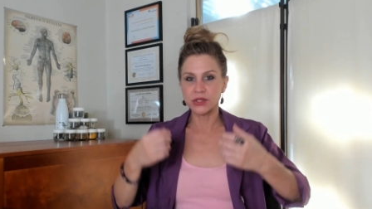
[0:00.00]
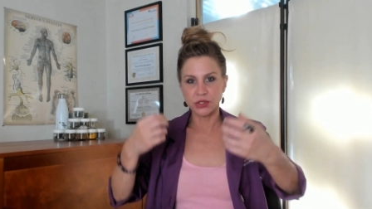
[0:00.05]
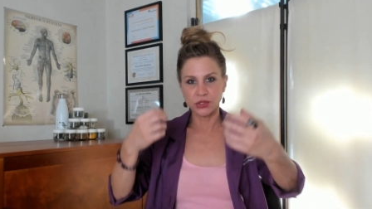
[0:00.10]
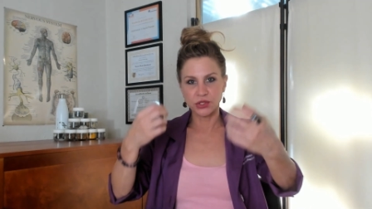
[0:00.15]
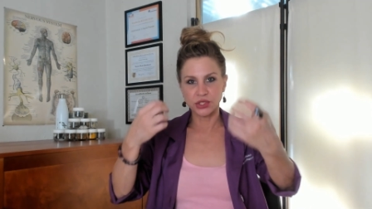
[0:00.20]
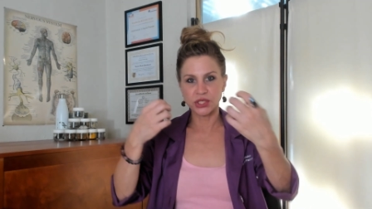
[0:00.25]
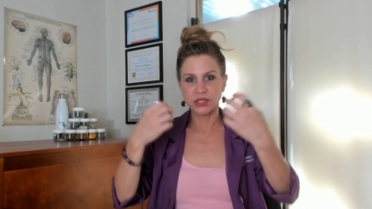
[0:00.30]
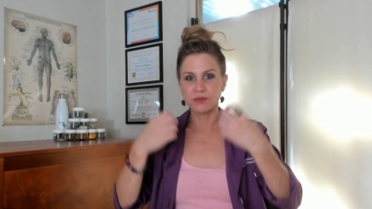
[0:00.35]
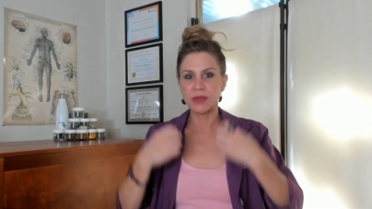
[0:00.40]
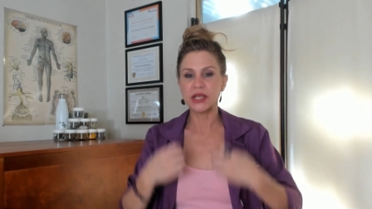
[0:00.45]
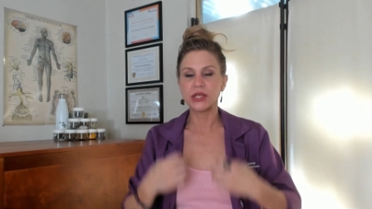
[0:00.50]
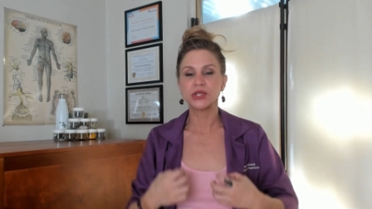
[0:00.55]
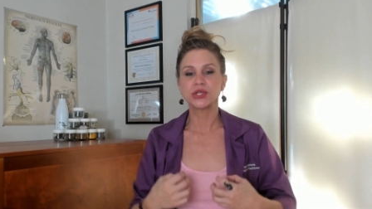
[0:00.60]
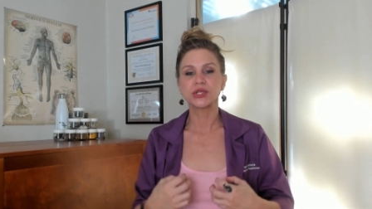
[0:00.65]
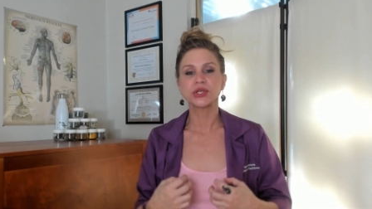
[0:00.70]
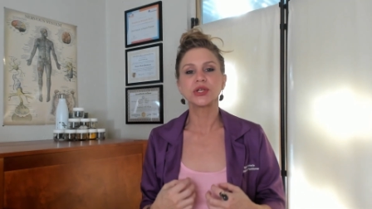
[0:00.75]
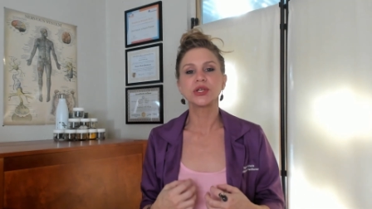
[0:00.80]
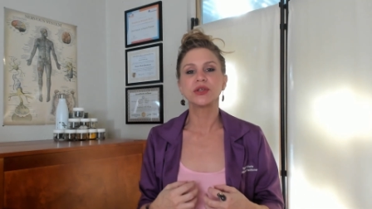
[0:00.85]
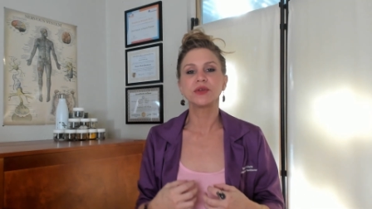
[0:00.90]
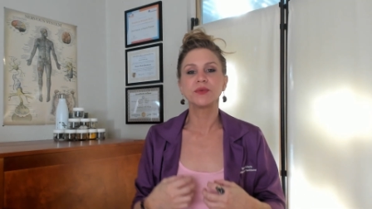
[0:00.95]
So just make
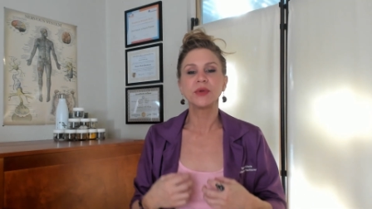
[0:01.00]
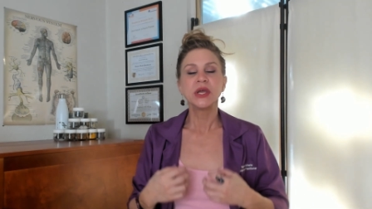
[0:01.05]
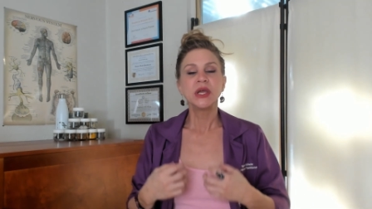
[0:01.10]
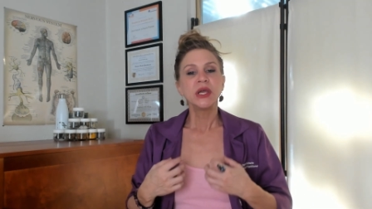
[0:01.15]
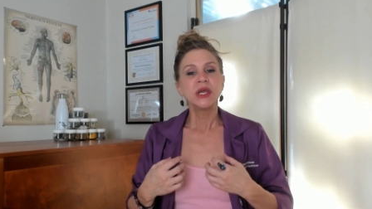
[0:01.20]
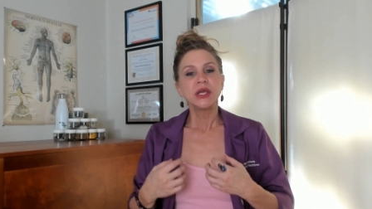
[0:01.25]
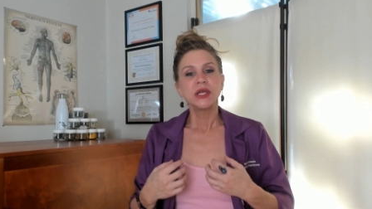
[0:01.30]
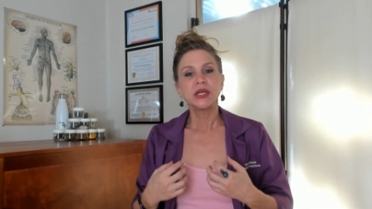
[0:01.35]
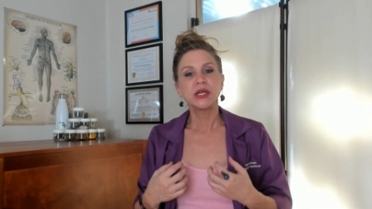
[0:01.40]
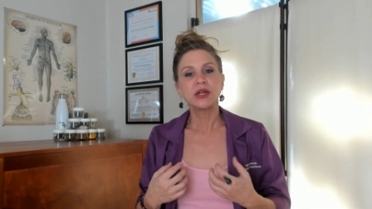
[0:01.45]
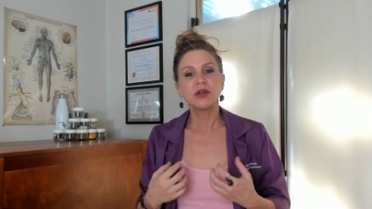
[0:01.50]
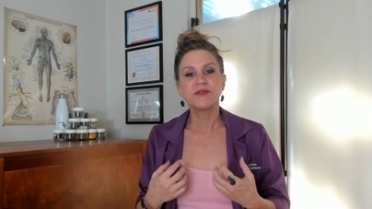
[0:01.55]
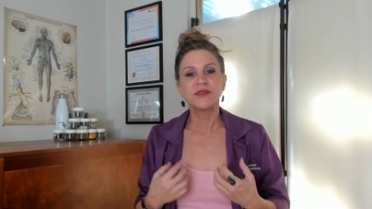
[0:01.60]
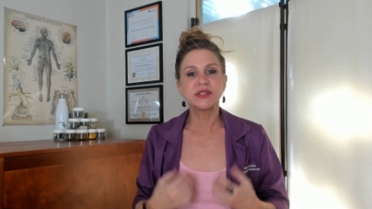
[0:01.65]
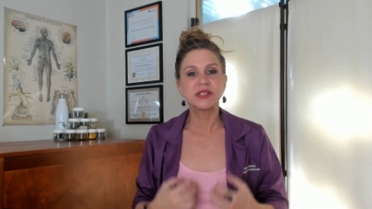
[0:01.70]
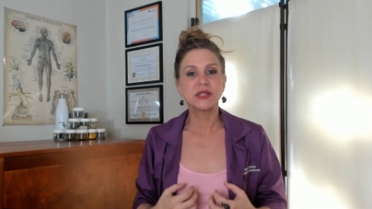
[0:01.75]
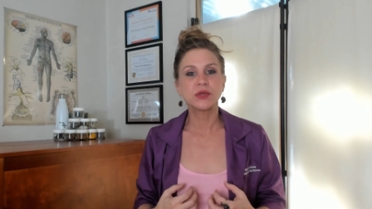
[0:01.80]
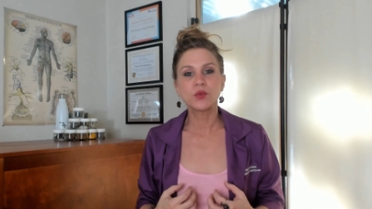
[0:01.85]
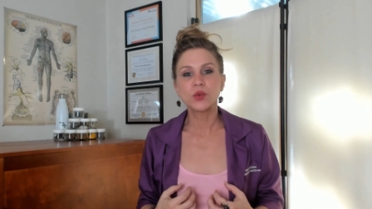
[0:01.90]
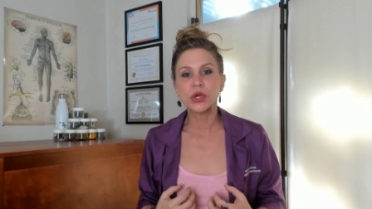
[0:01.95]
sure you, you know, if
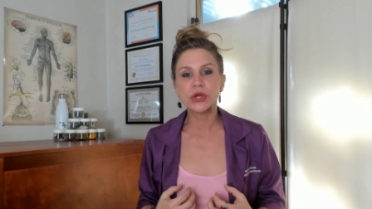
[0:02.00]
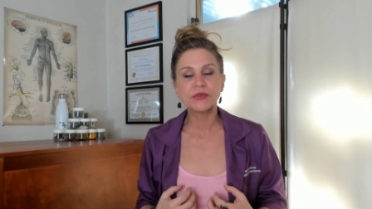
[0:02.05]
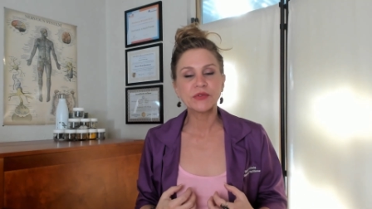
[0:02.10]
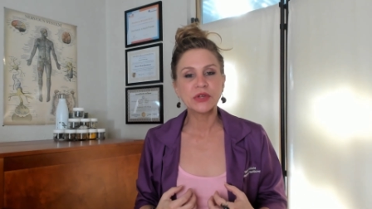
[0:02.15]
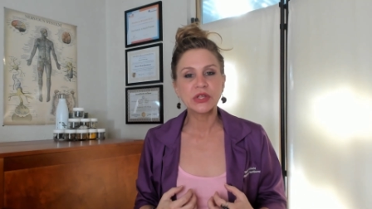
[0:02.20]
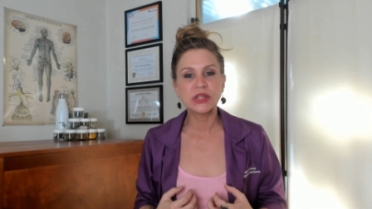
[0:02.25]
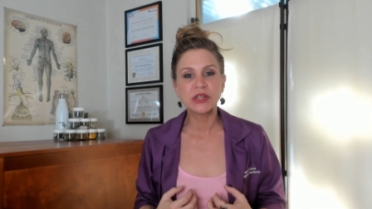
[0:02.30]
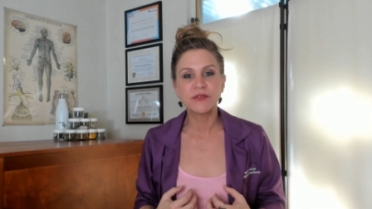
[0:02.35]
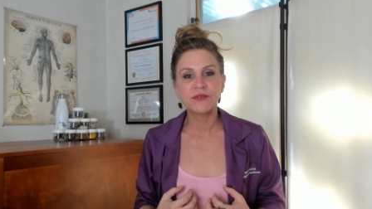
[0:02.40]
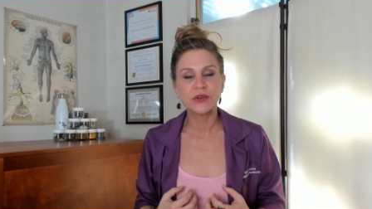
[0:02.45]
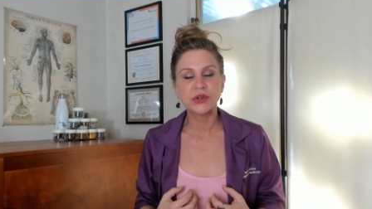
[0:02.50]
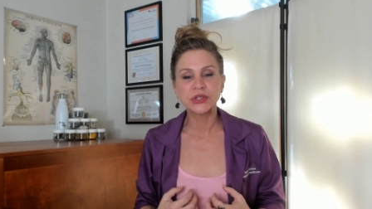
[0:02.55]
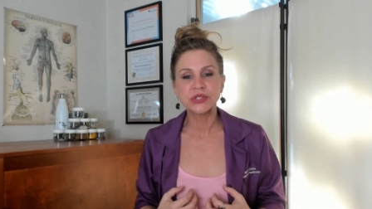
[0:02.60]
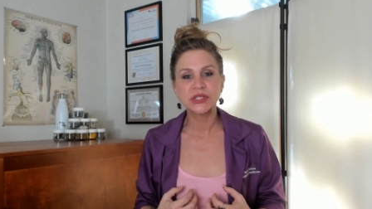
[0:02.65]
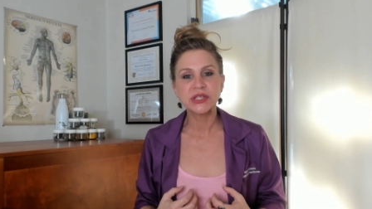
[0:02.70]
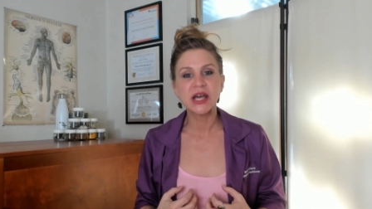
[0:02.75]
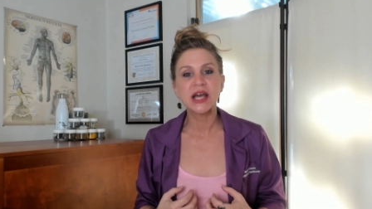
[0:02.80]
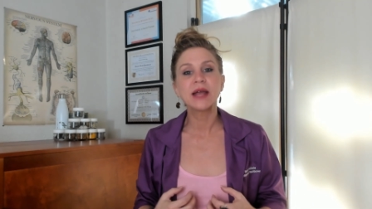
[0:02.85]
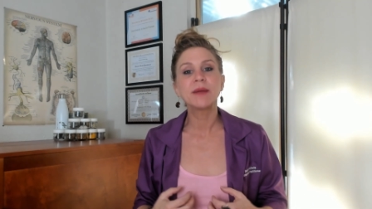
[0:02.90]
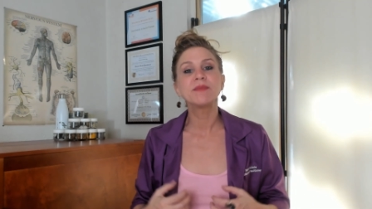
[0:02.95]
it didn't work for you the
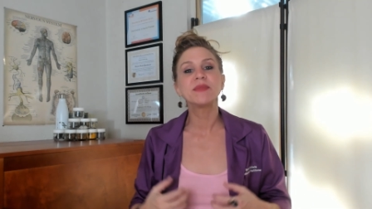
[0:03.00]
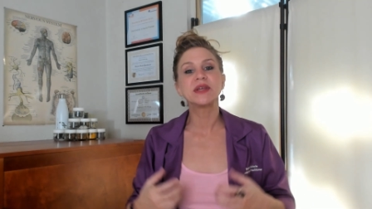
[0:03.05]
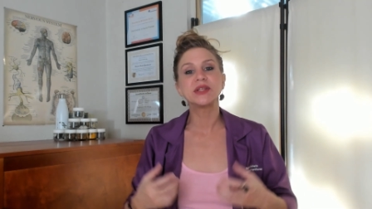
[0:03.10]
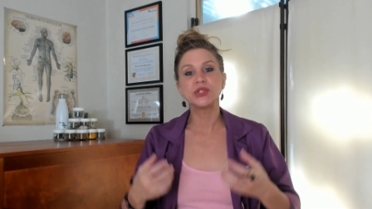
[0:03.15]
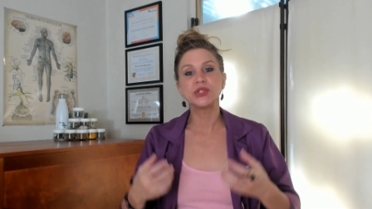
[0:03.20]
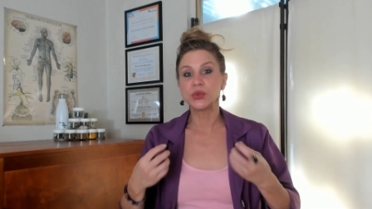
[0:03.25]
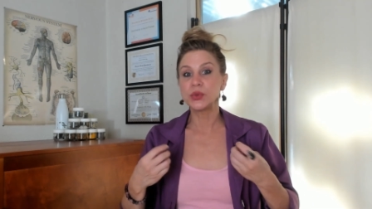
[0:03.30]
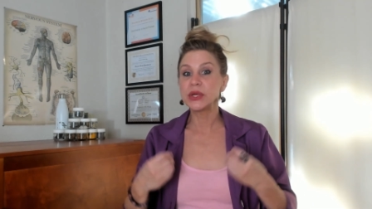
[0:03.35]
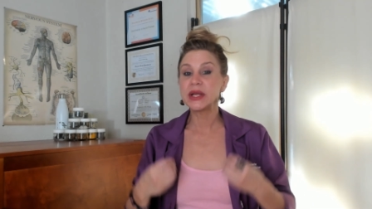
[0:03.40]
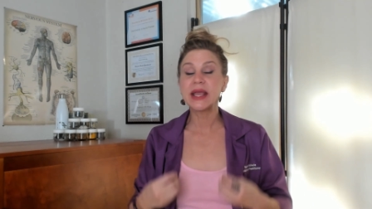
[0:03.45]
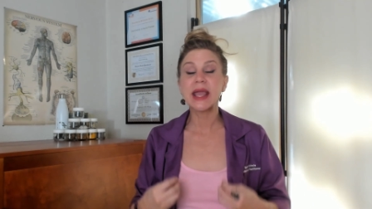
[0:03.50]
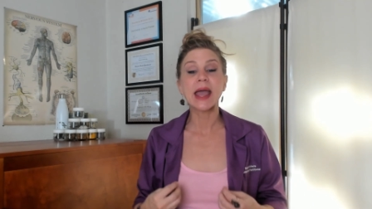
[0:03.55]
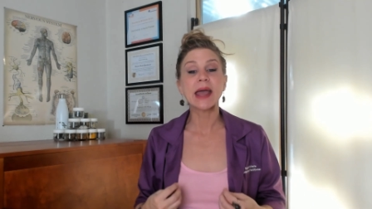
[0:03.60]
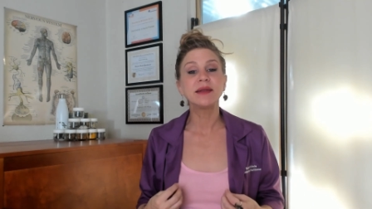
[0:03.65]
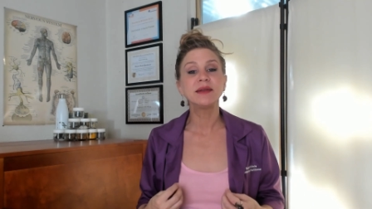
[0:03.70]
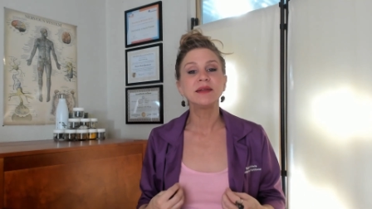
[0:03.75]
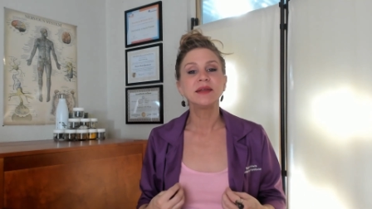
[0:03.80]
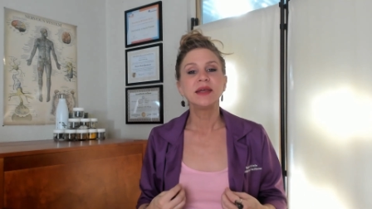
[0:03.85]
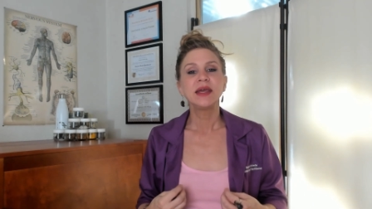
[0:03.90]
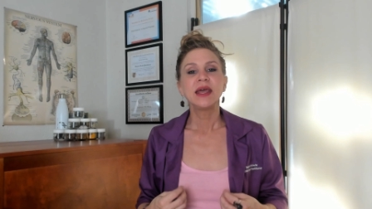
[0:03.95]
first time, then do it
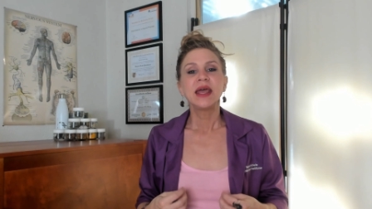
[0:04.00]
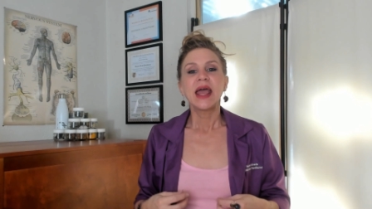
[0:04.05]
again